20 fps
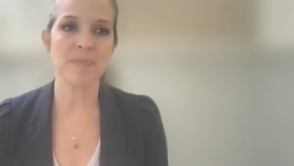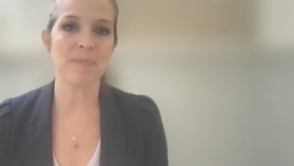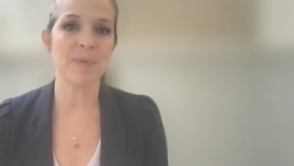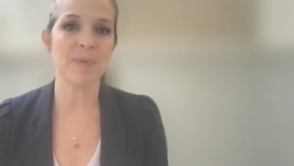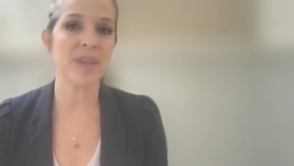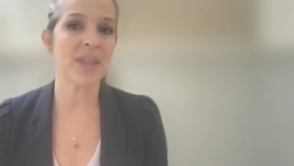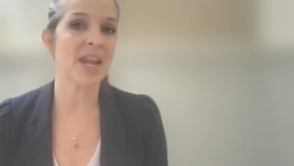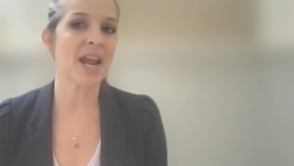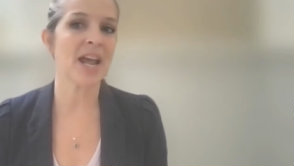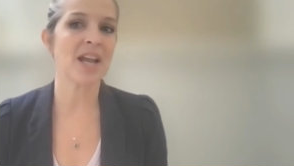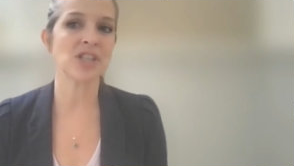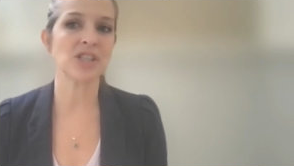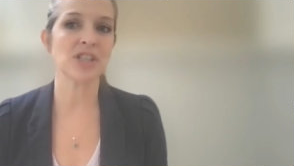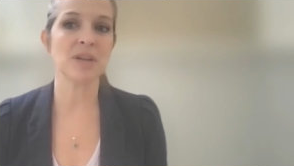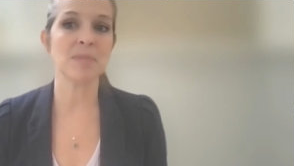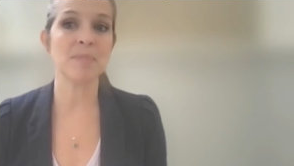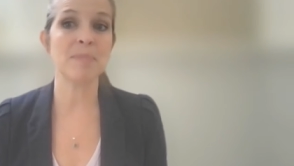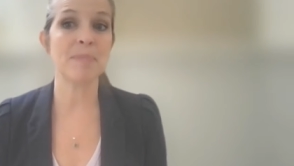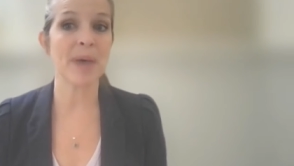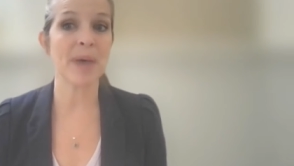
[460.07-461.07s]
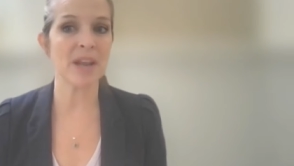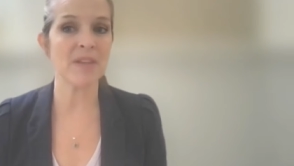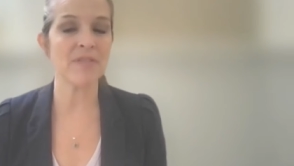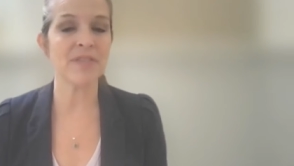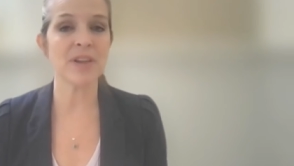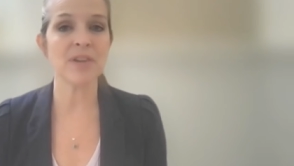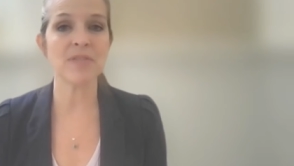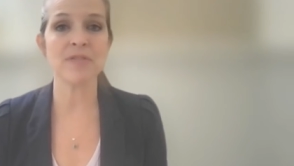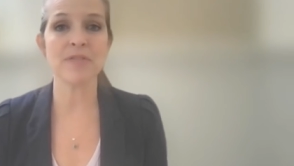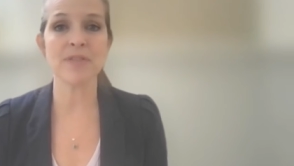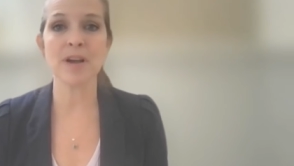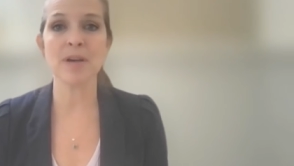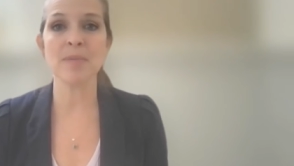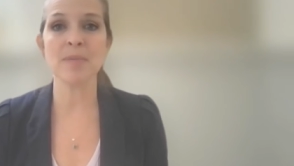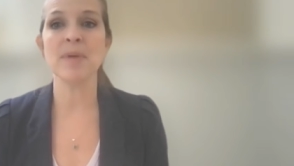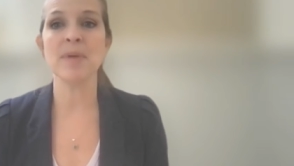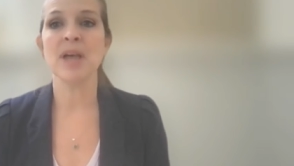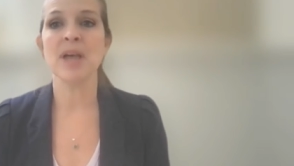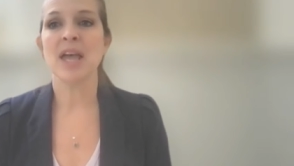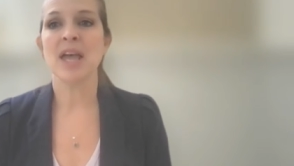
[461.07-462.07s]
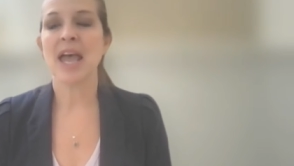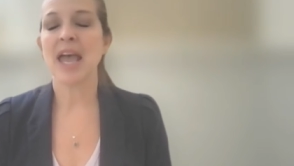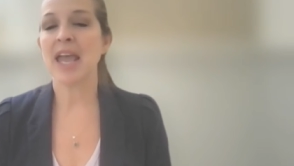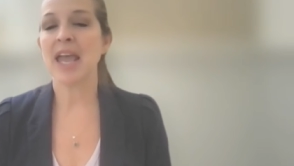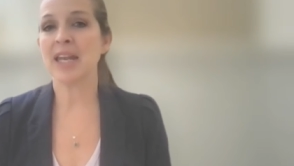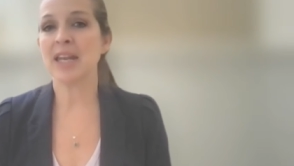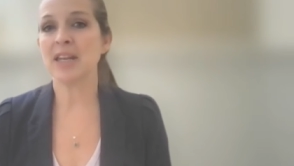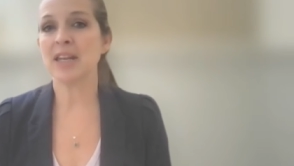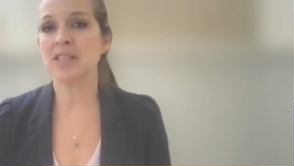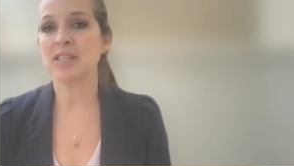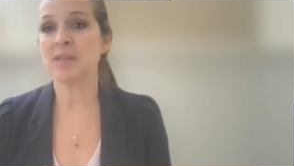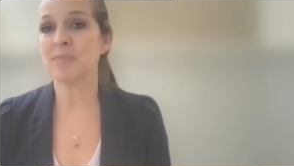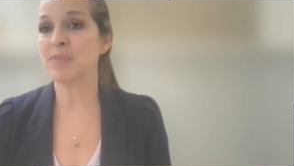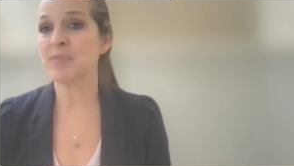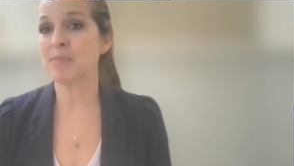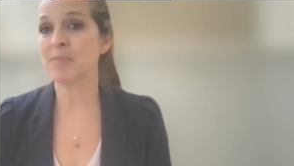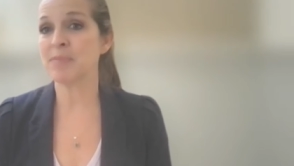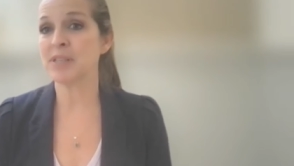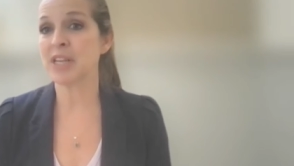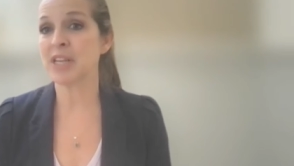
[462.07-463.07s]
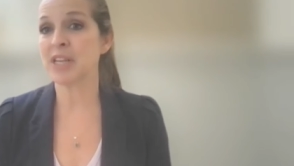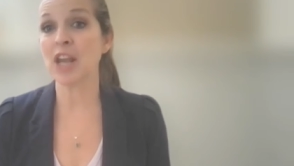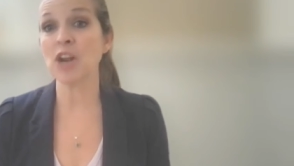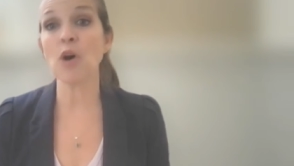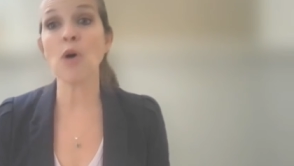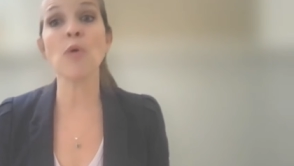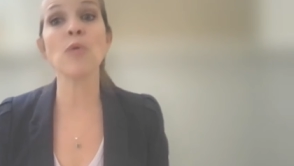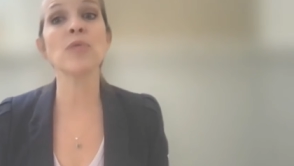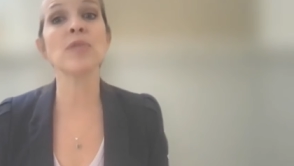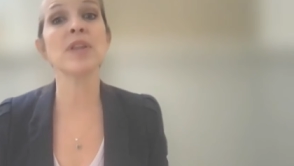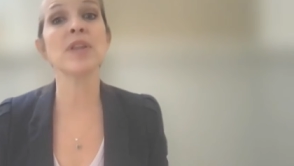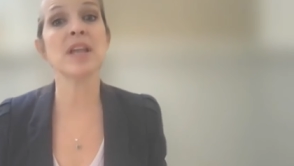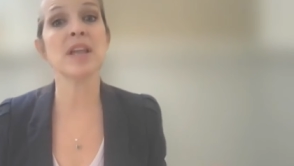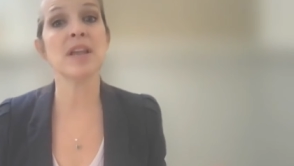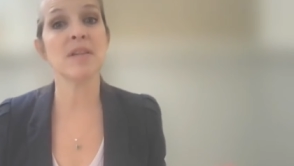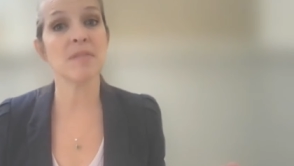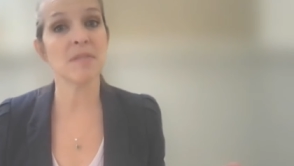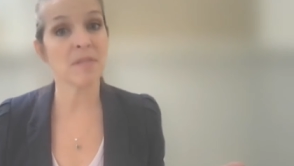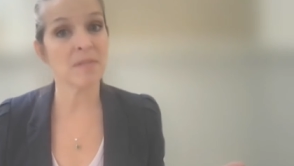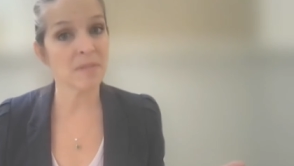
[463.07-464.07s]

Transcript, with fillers: but that actually benefit from and sometimes can only